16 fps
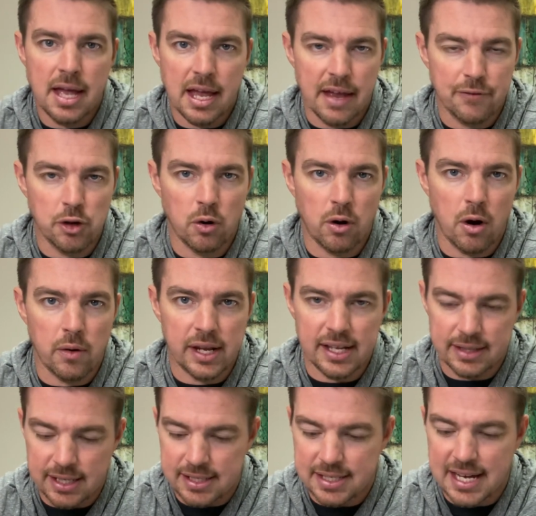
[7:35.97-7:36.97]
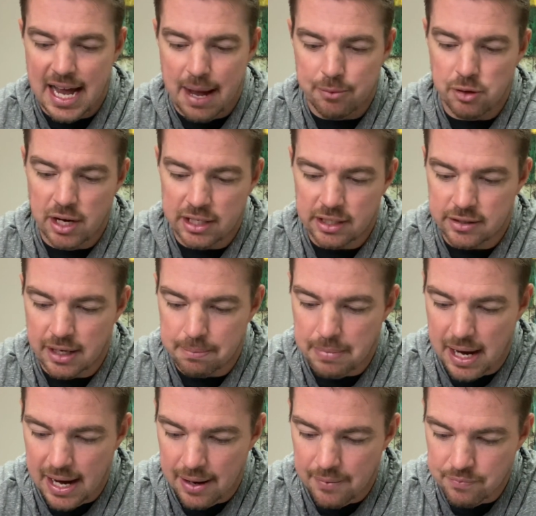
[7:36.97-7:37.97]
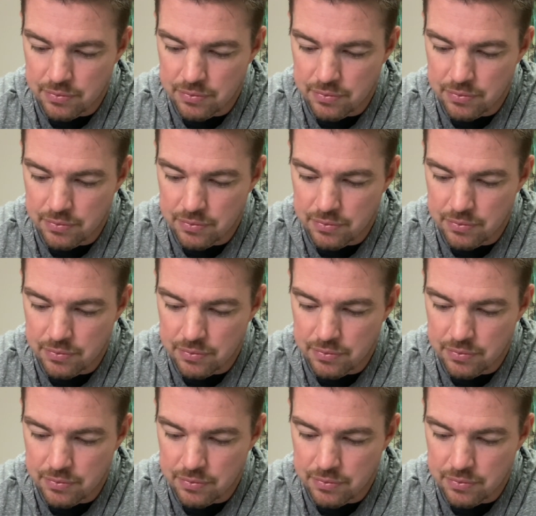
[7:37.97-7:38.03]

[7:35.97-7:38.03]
If you don't own any at this time, you have to click buy.